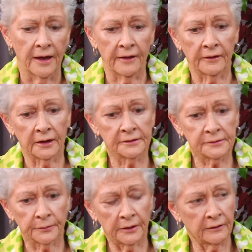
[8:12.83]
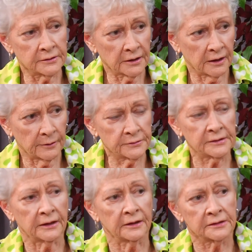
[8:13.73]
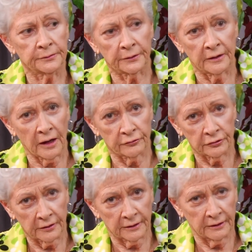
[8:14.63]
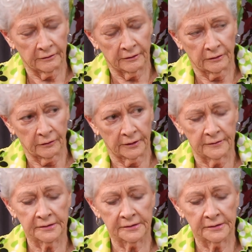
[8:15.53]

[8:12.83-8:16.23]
And then I spray the tops and I spray under the leaves.